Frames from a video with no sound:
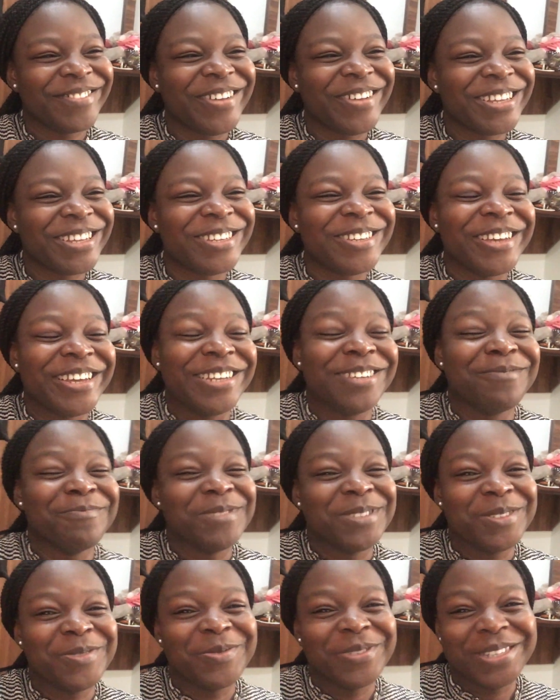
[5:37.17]
why are you looking
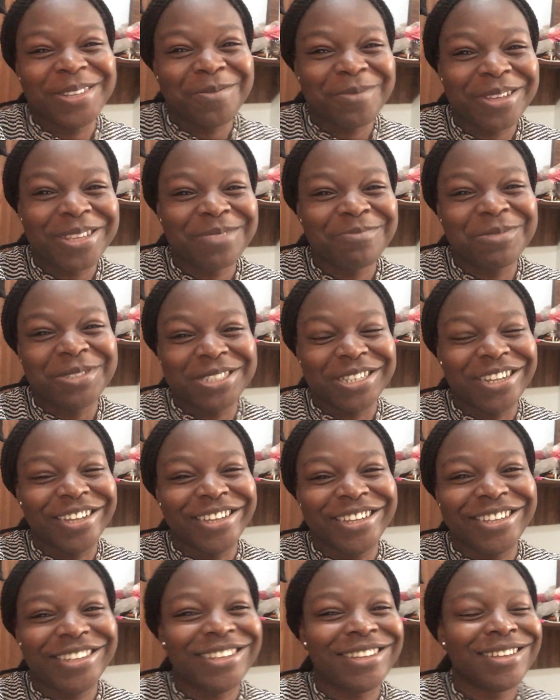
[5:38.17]
at me you're making me
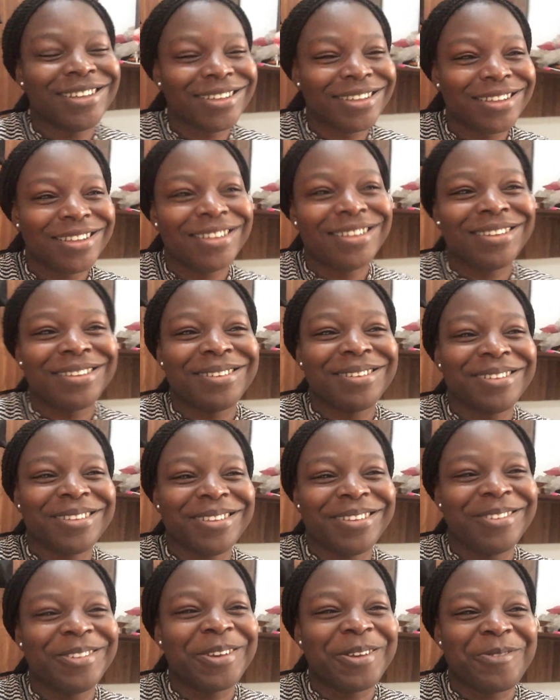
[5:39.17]
shy
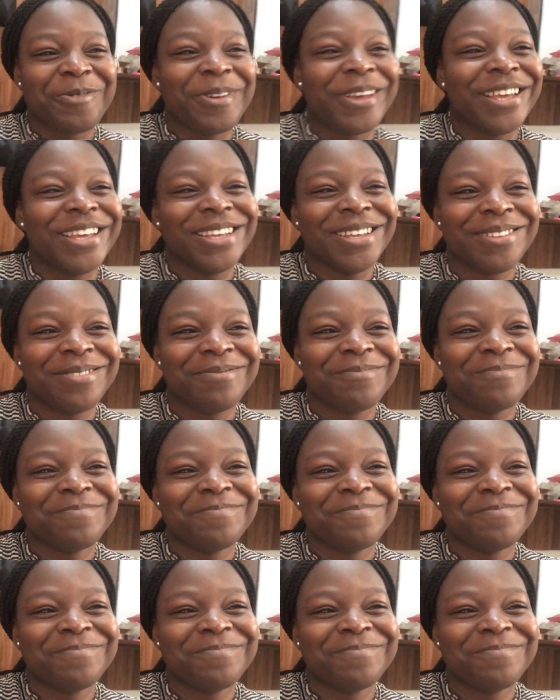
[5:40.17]
look away